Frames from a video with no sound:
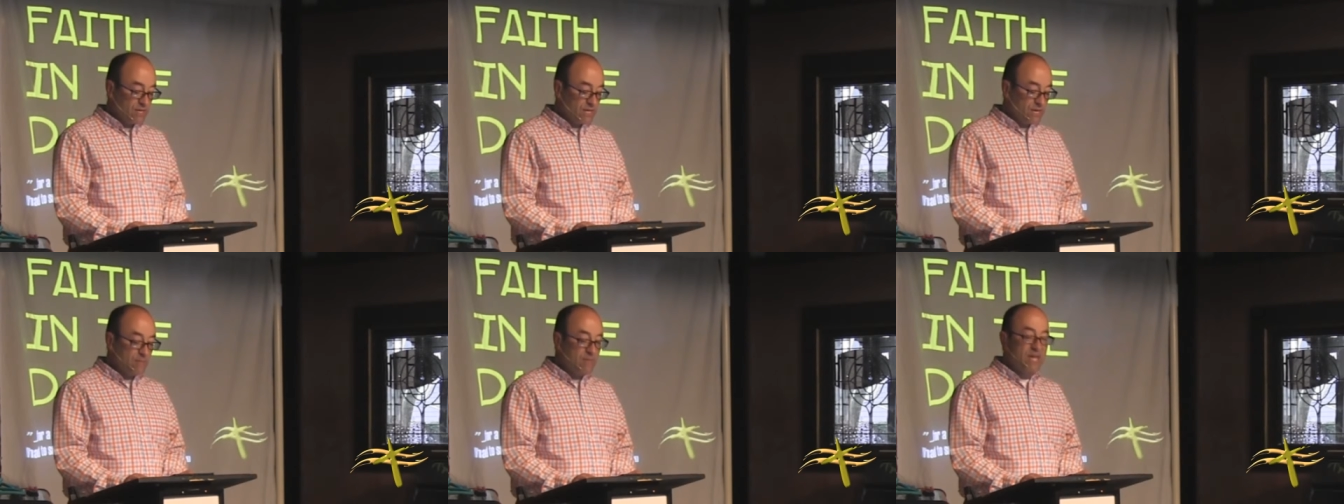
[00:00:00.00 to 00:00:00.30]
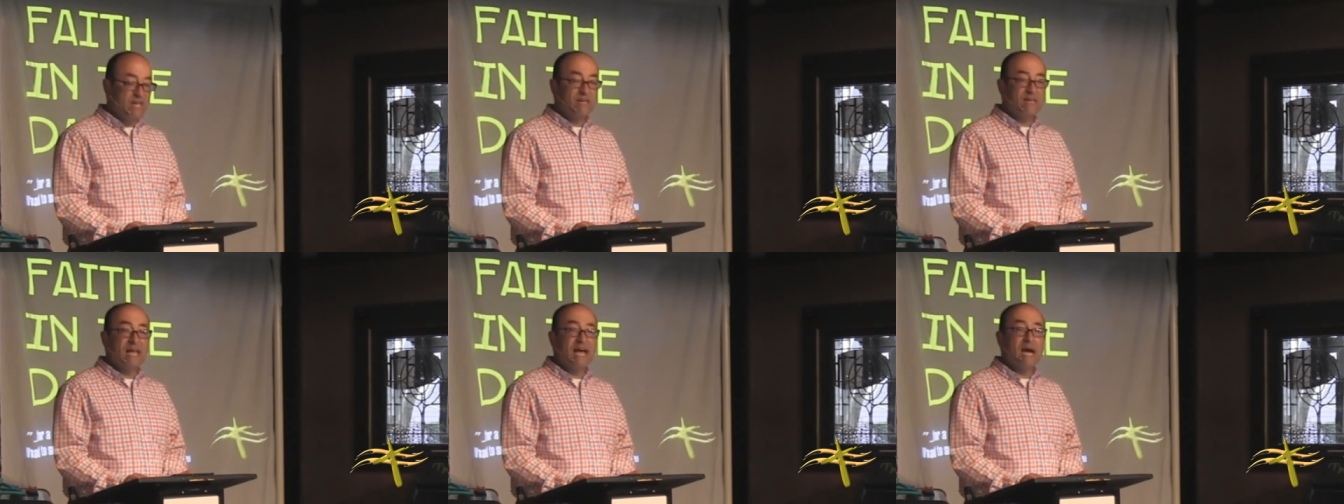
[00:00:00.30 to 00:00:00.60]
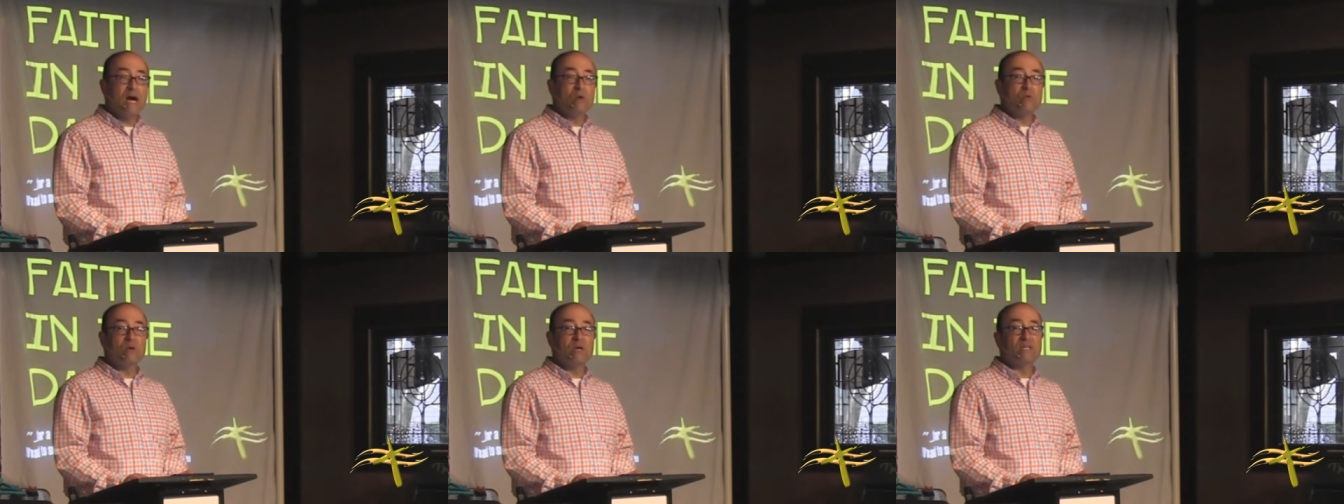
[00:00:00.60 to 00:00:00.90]
They met
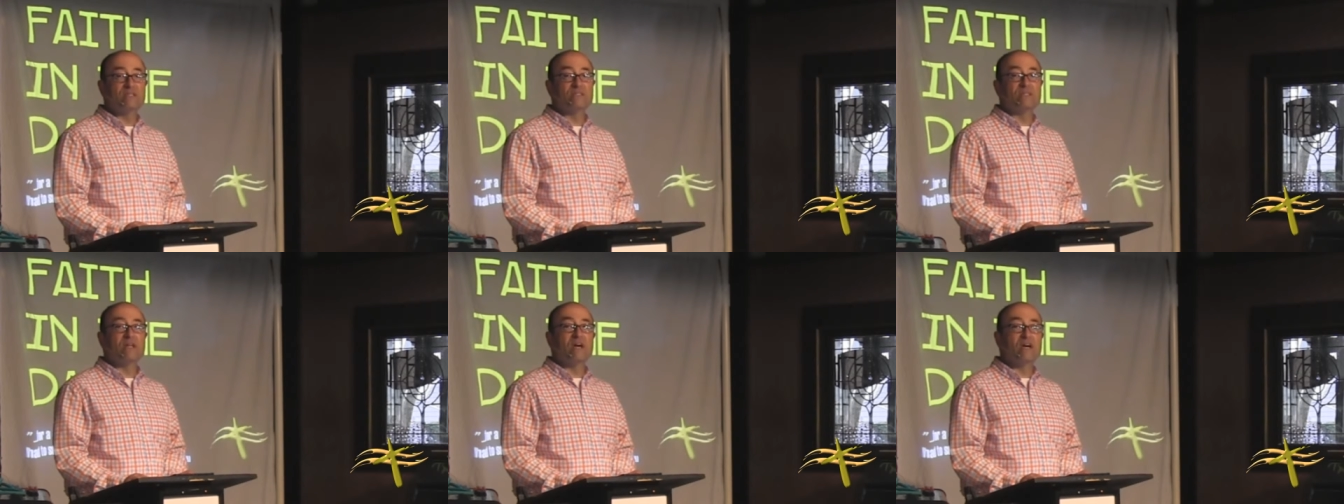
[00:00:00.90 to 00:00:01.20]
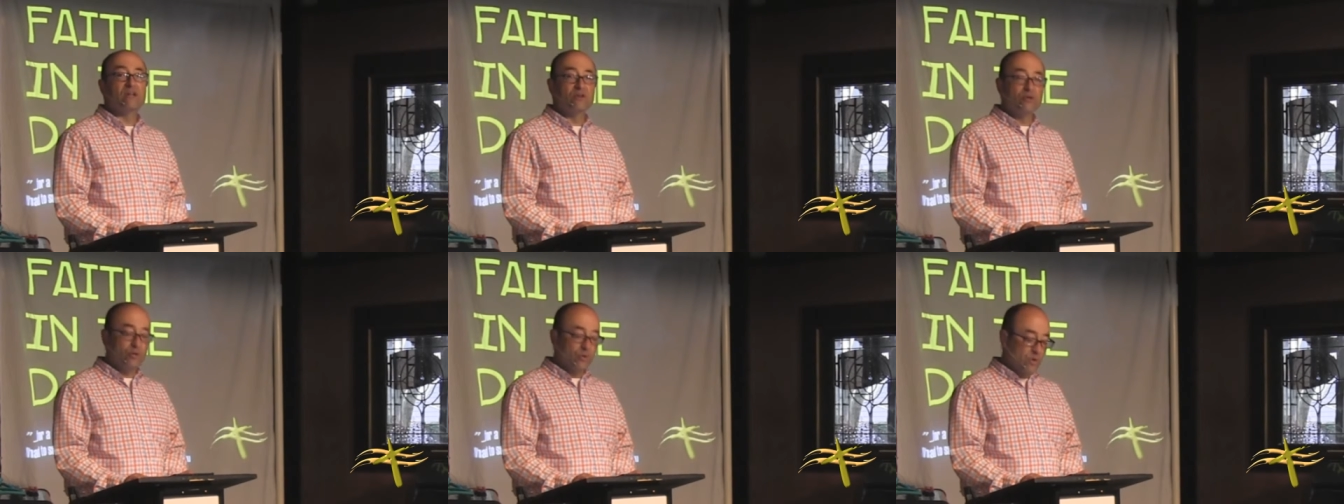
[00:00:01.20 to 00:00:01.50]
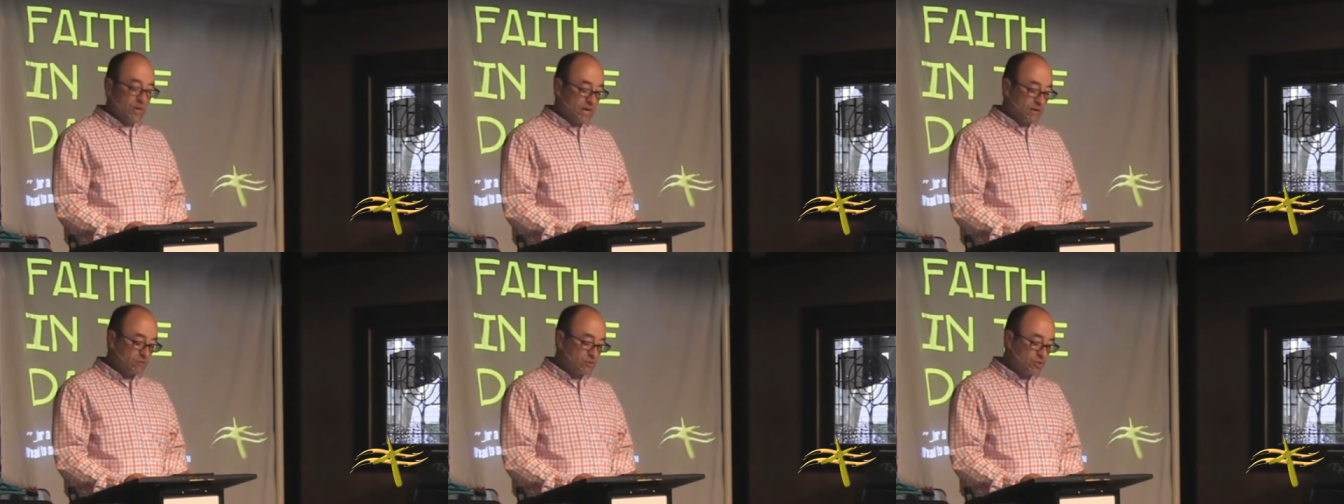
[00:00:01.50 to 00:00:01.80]
now as an
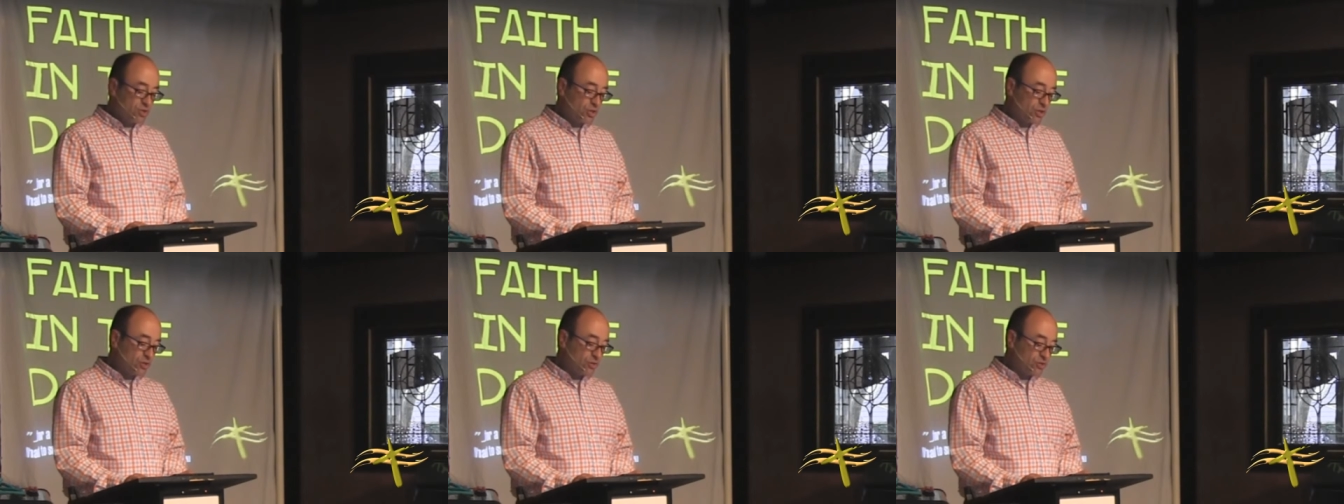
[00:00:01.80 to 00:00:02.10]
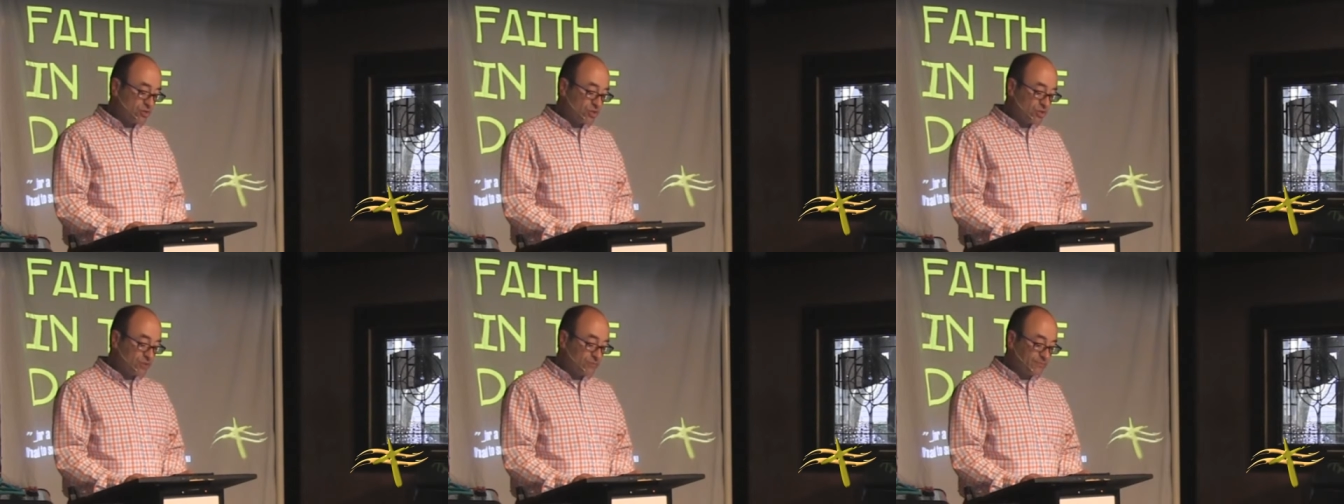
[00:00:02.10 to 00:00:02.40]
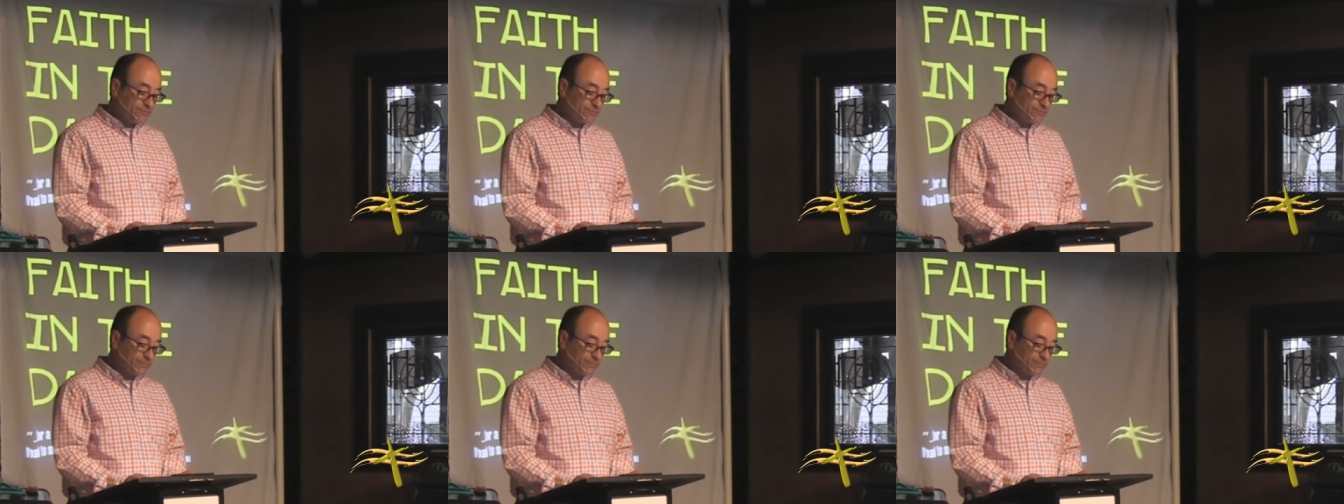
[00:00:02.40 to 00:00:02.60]
underground church.